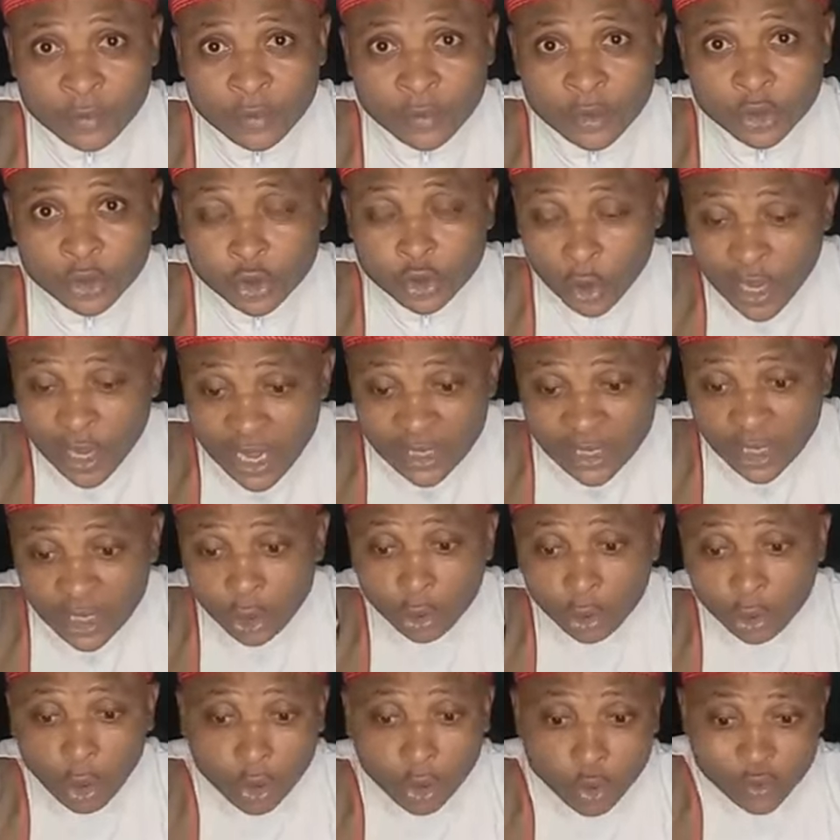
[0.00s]
So any
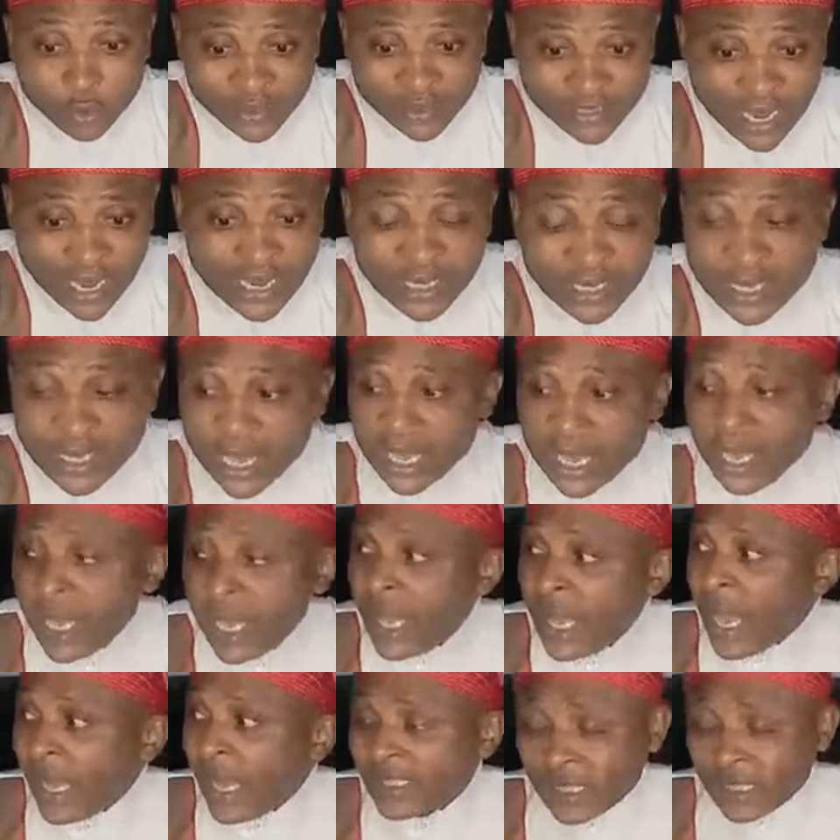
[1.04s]
law you sign there
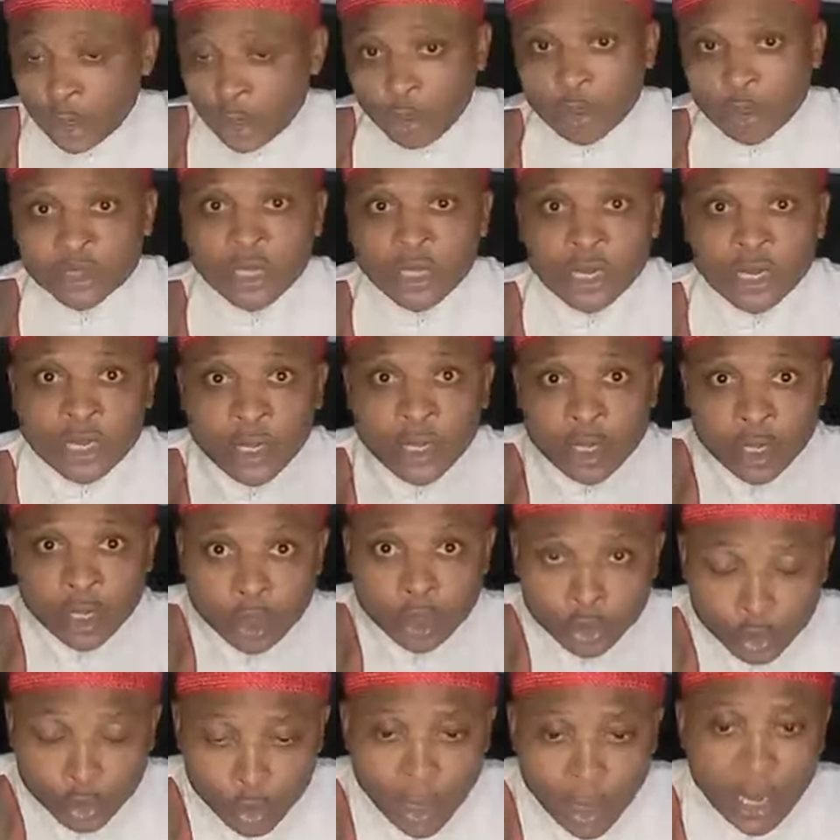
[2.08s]
as a country,
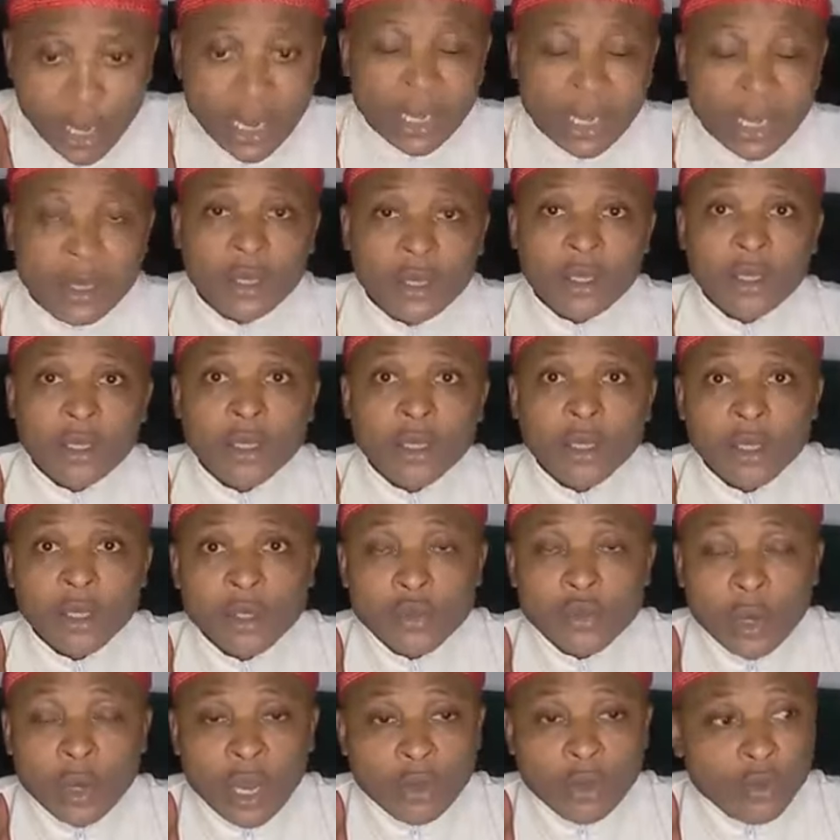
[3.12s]
you have
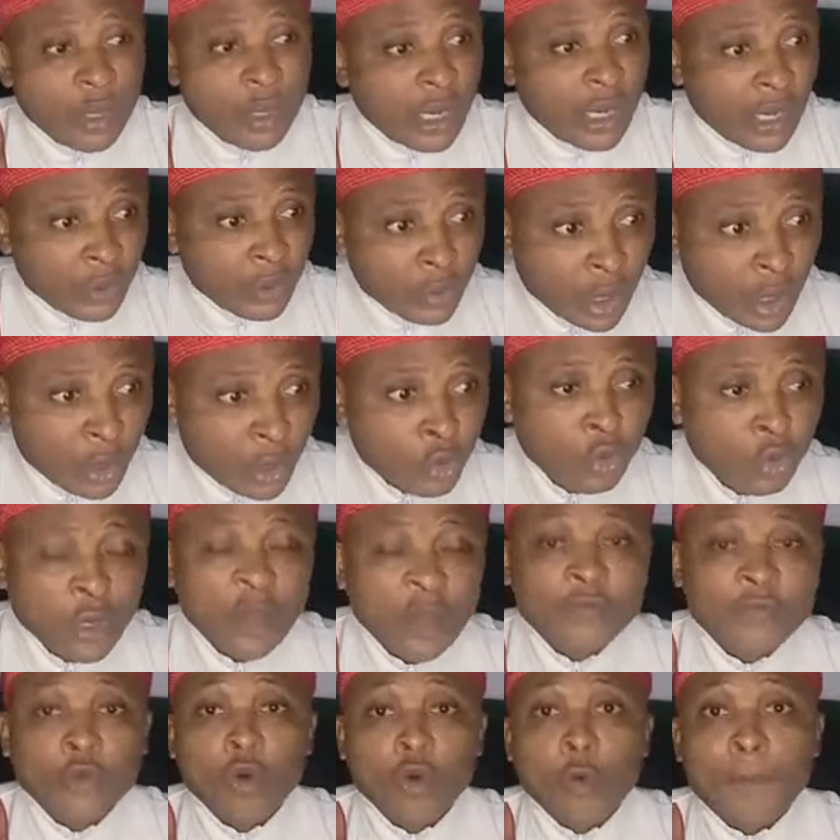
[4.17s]

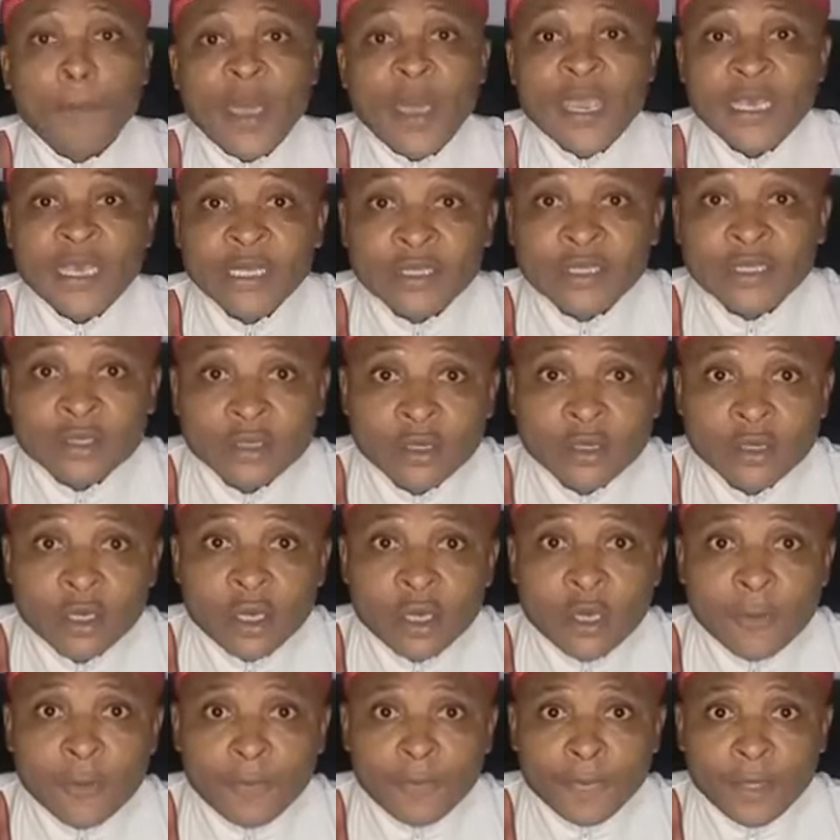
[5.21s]
to obey it,
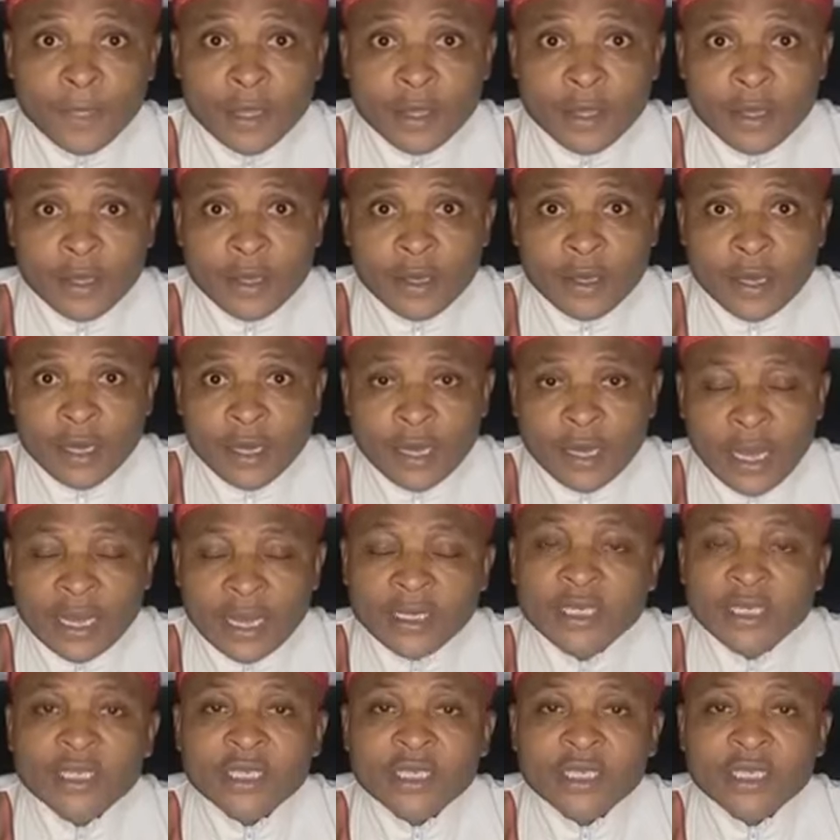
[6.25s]
and it means